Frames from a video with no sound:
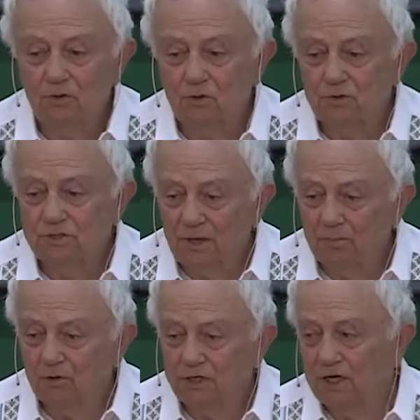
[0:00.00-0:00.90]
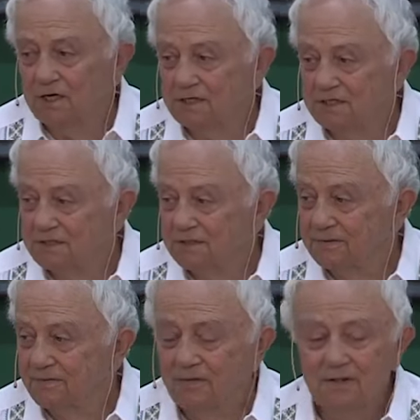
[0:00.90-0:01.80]
to somebody else.
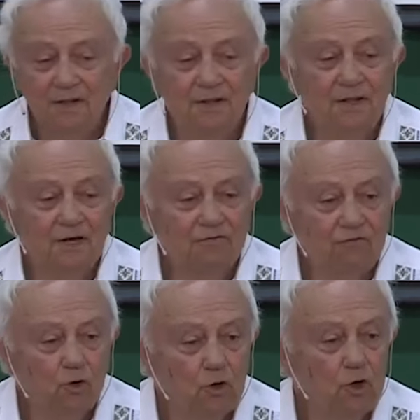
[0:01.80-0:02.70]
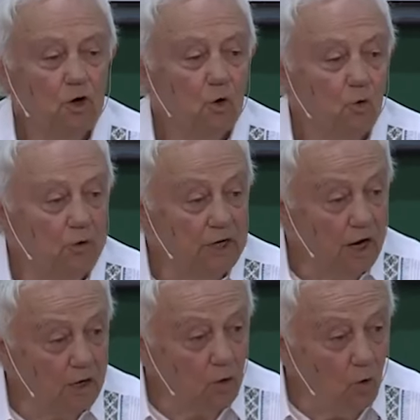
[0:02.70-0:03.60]
Therefore, we
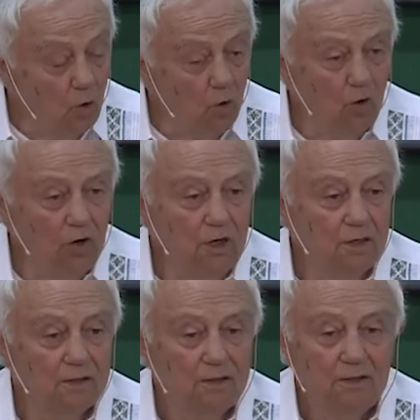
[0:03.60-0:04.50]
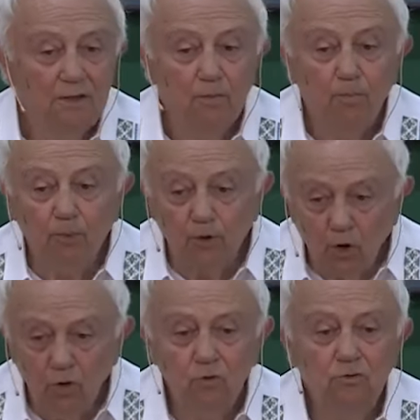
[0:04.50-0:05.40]
are all
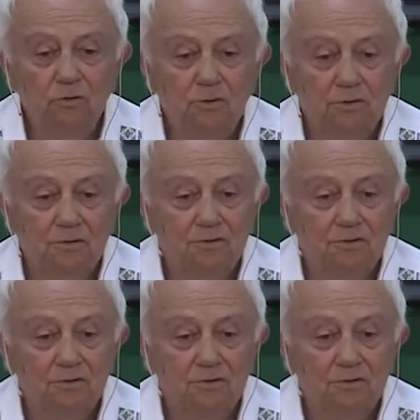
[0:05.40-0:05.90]
prone